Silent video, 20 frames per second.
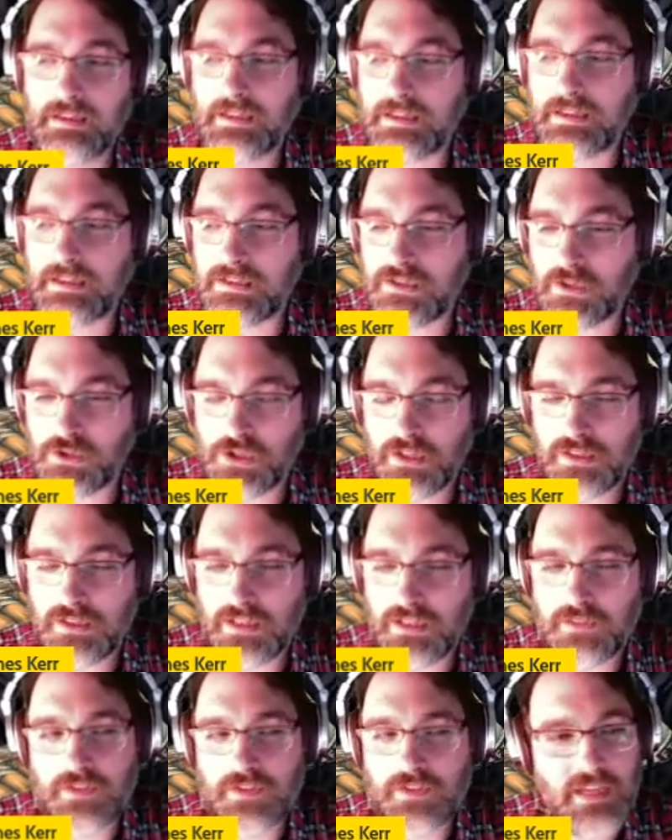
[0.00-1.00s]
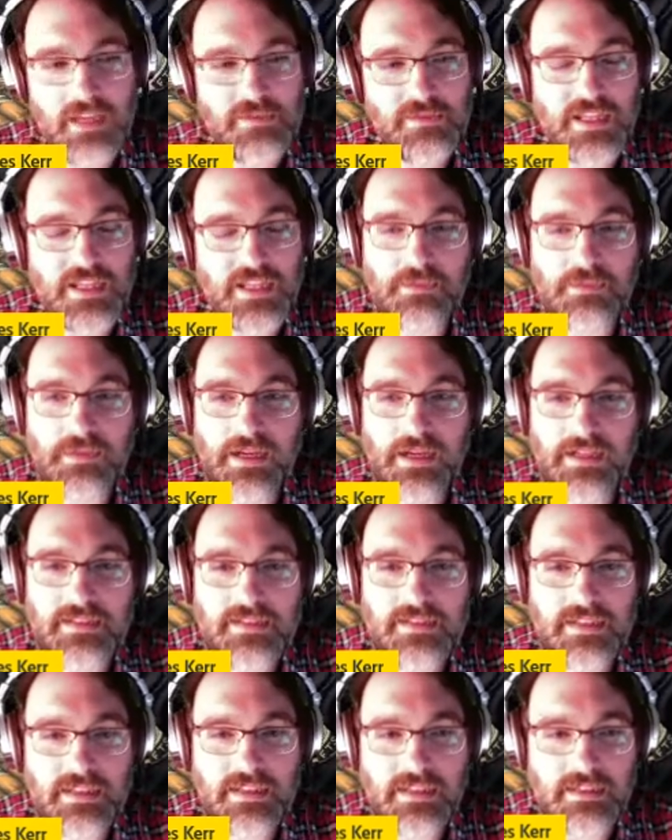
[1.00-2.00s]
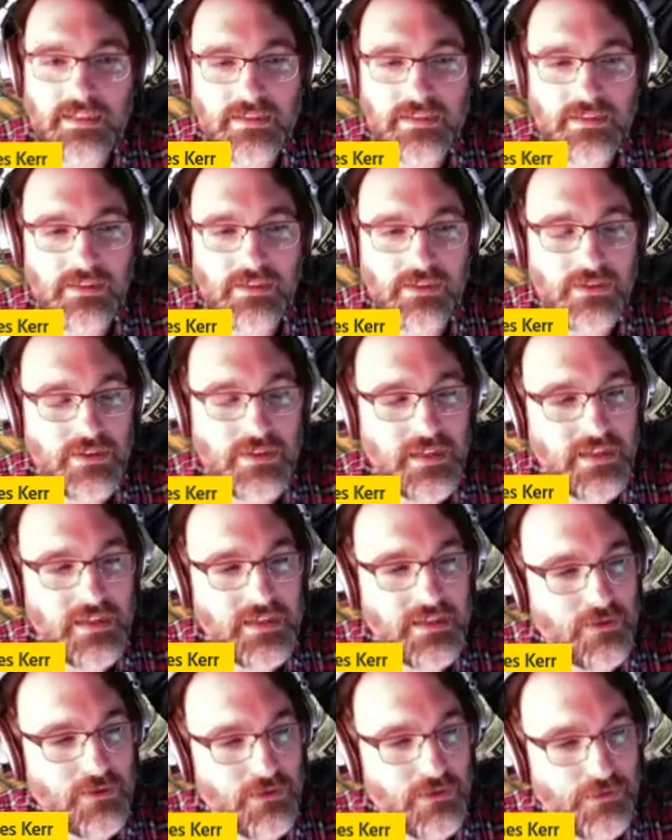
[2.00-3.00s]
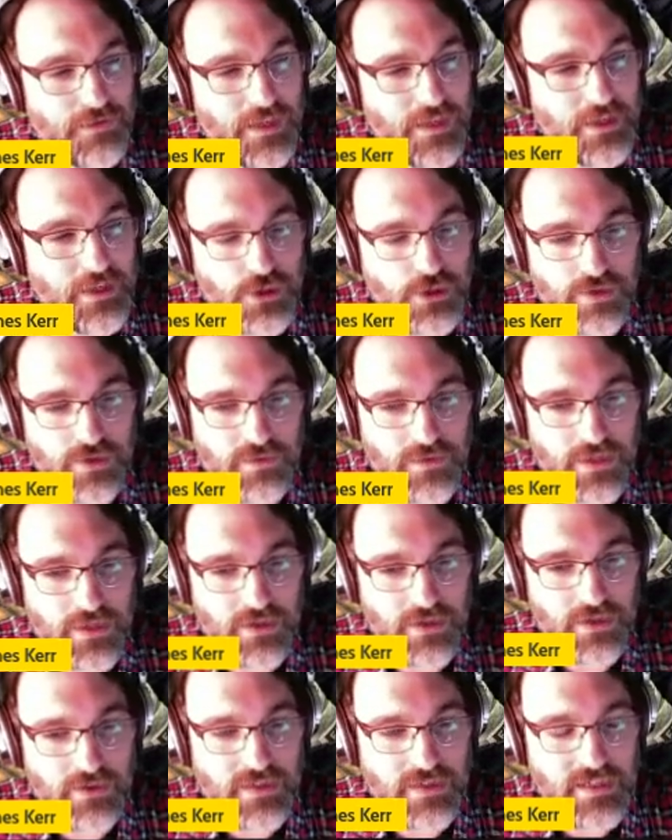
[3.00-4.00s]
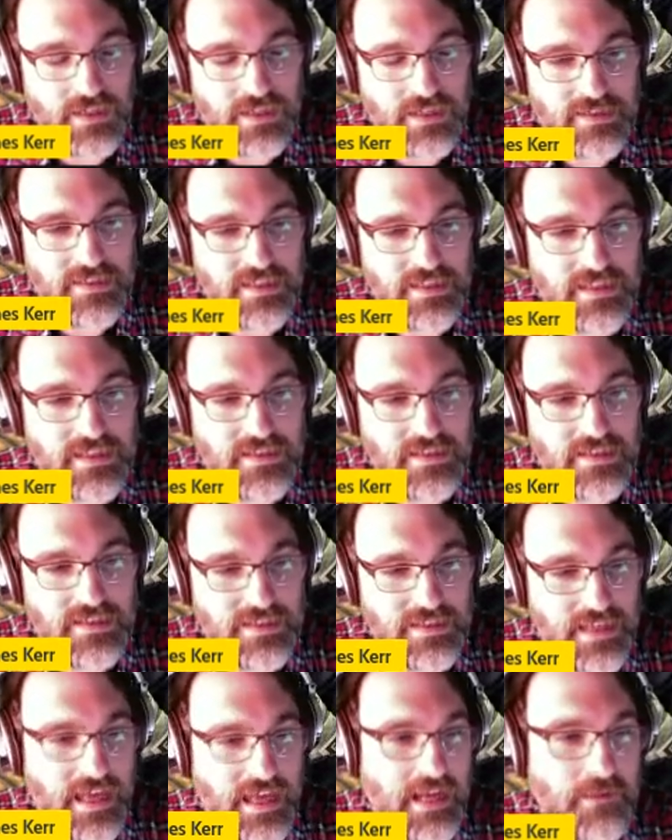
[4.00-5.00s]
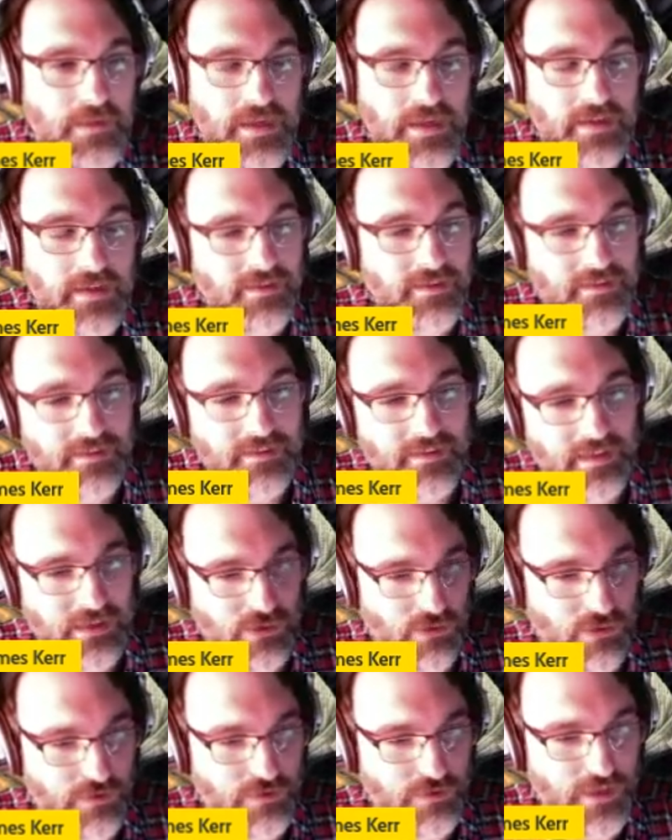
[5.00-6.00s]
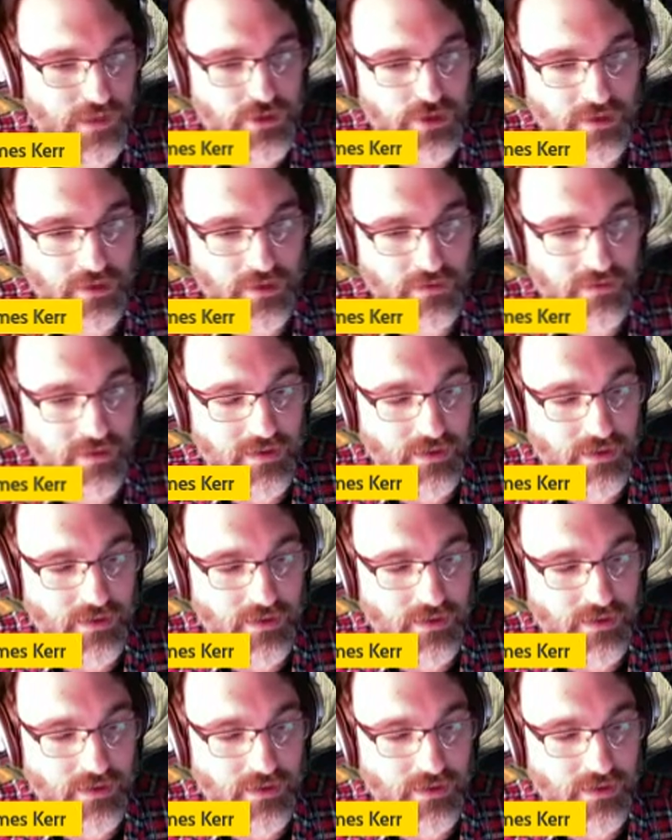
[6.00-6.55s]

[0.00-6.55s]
And so Jean Claude Van Damme's on the bus, and he's looking in the reflection of the mirror, and he sees his enemy in the reflection,